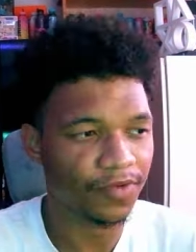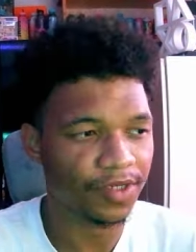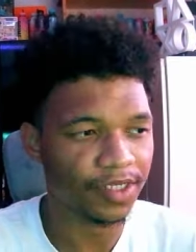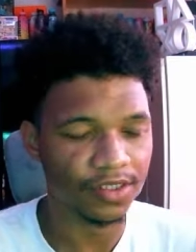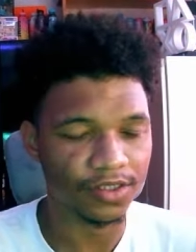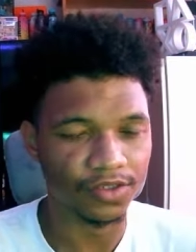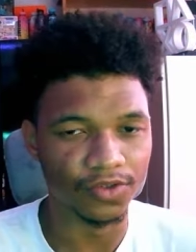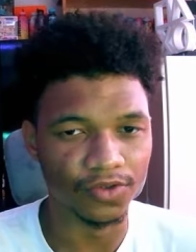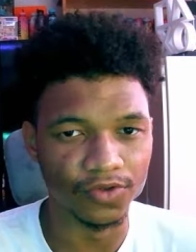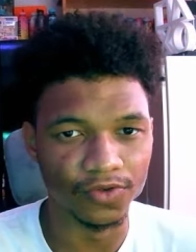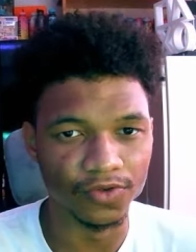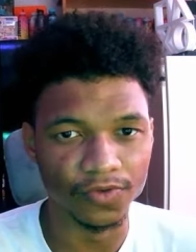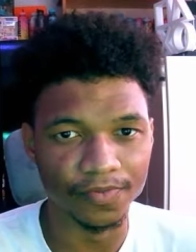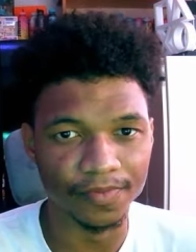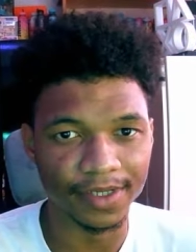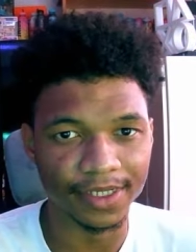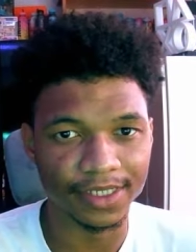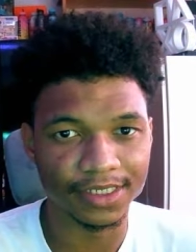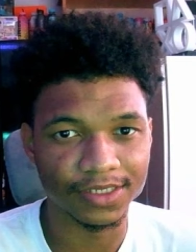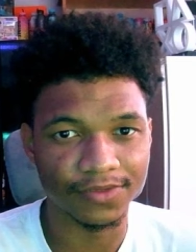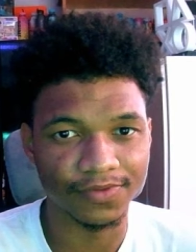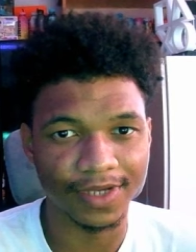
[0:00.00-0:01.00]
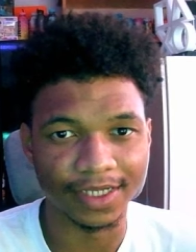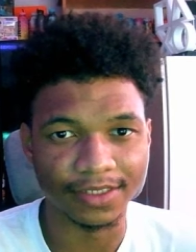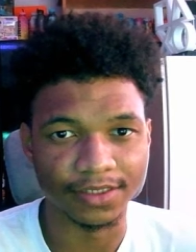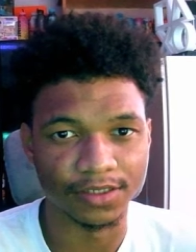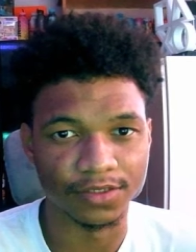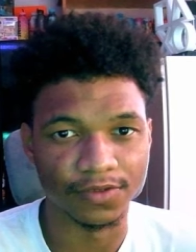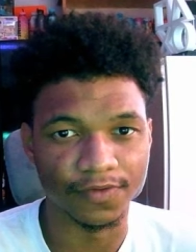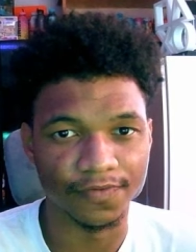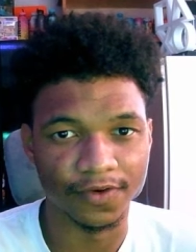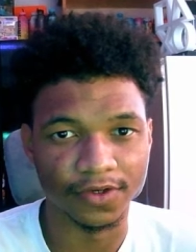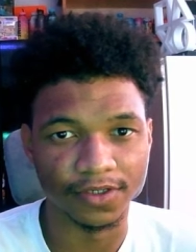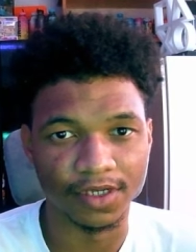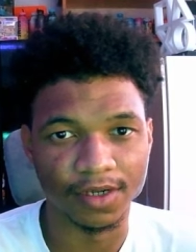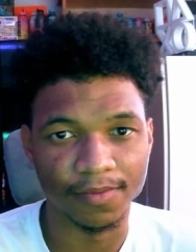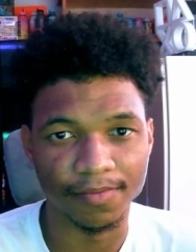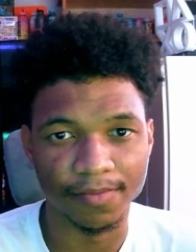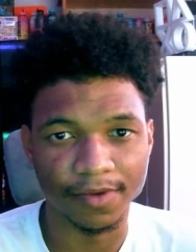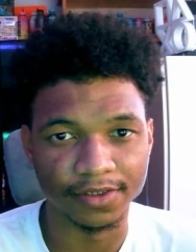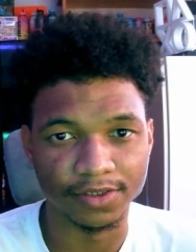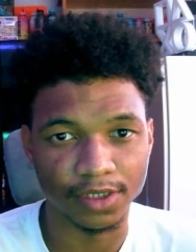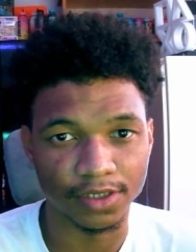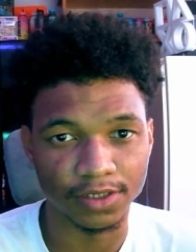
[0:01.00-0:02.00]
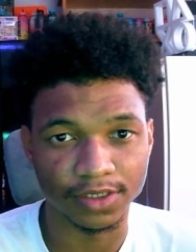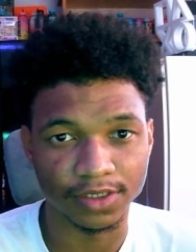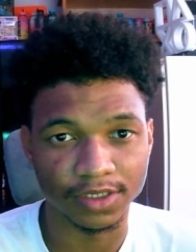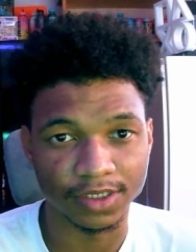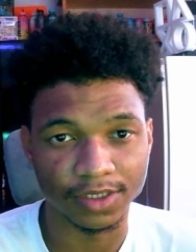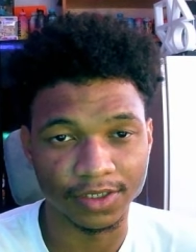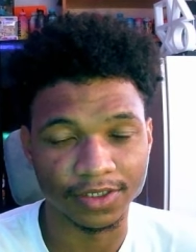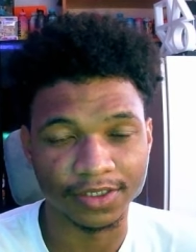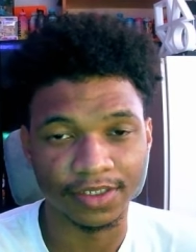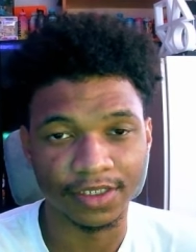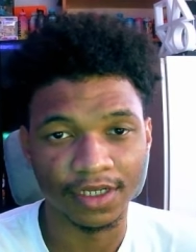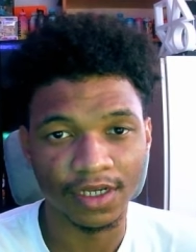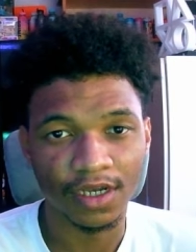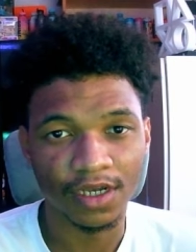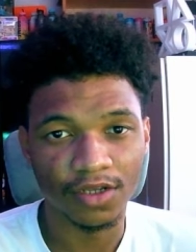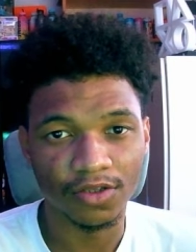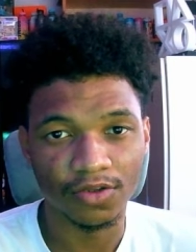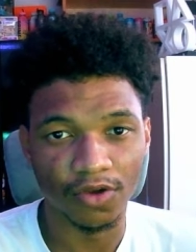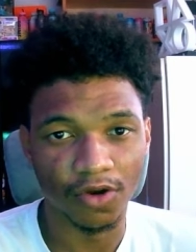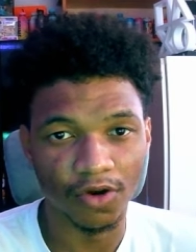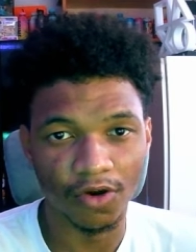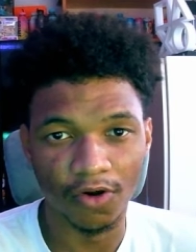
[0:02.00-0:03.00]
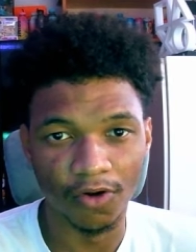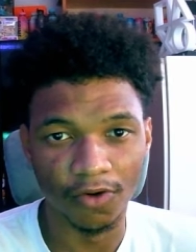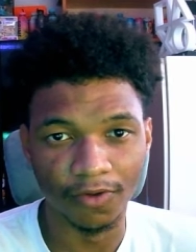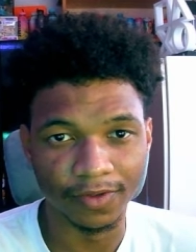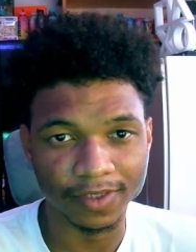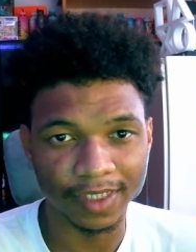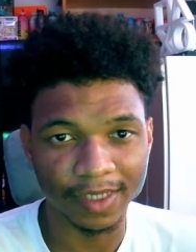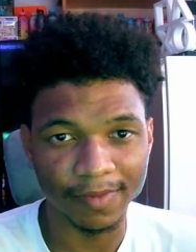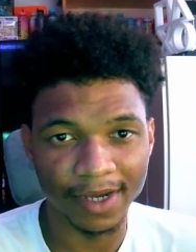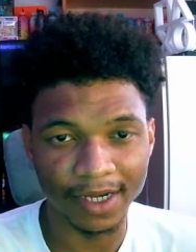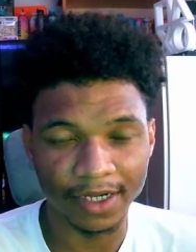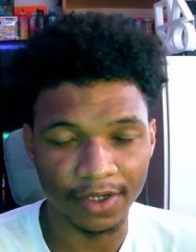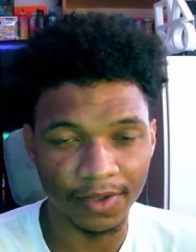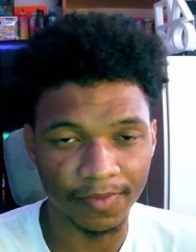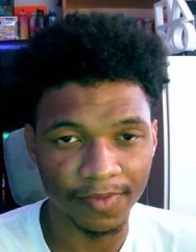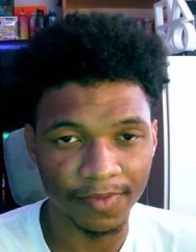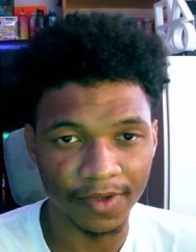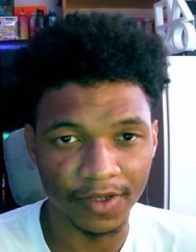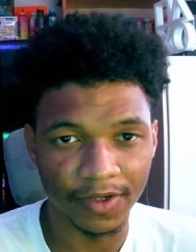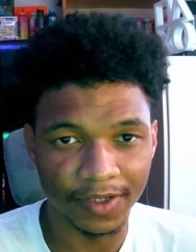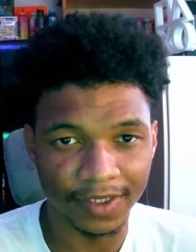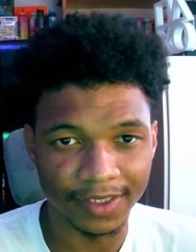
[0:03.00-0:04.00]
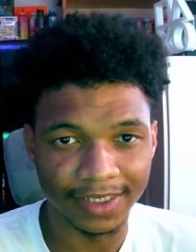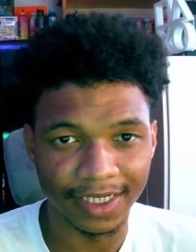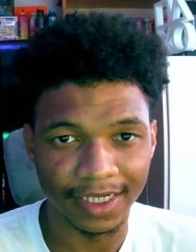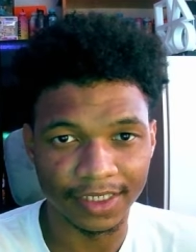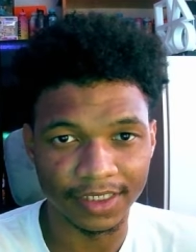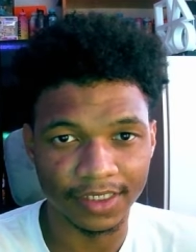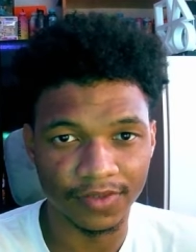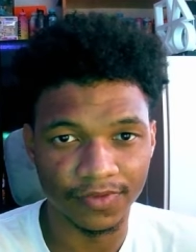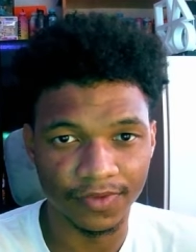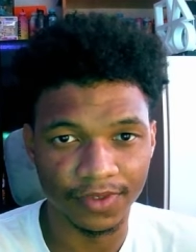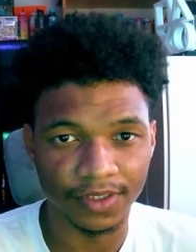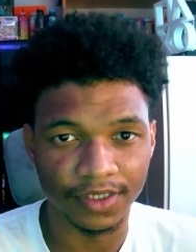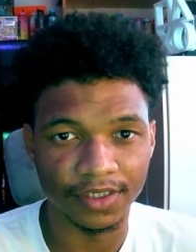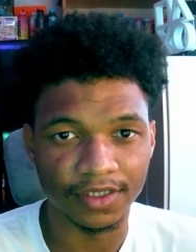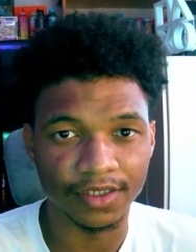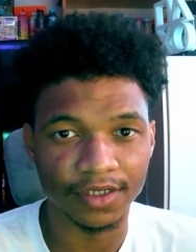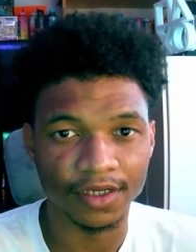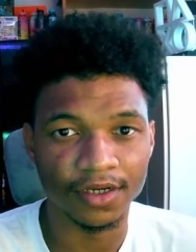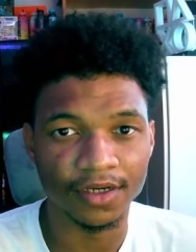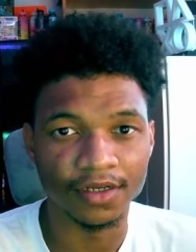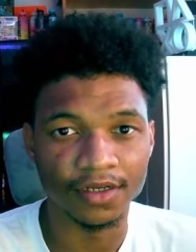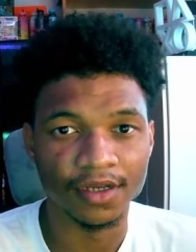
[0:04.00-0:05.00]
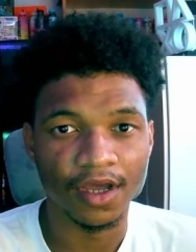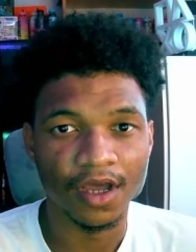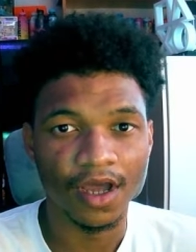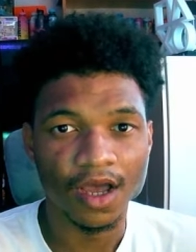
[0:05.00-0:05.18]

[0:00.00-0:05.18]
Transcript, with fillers: I do miss Reactor with one on montages because not only my community is actually really good,